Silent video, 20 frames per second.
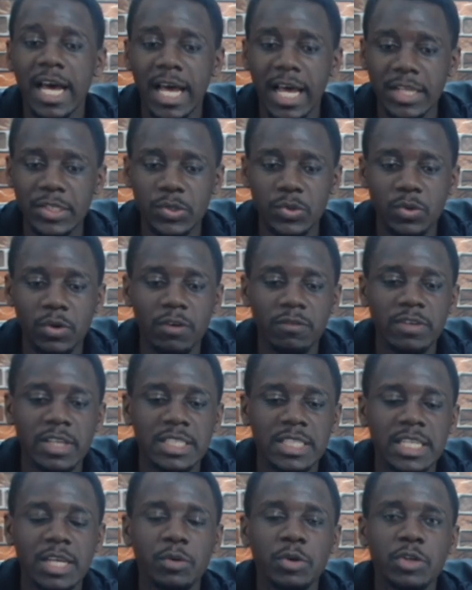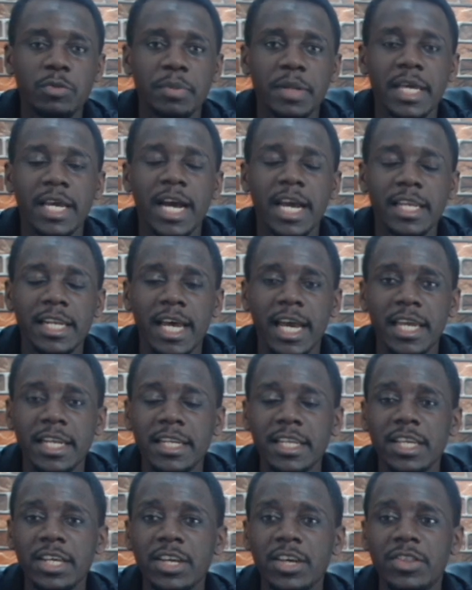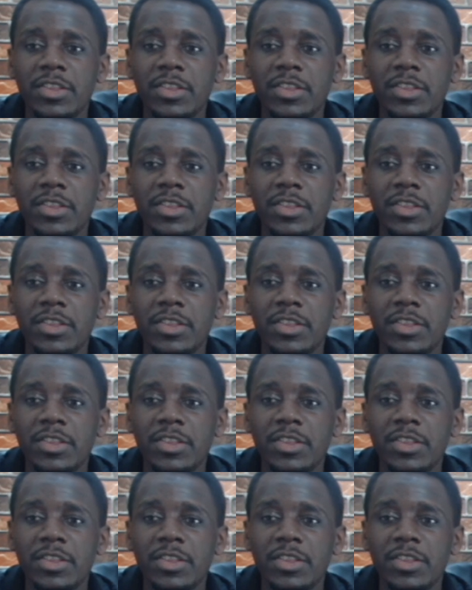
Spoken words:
Arsenal obviously are going to play high line.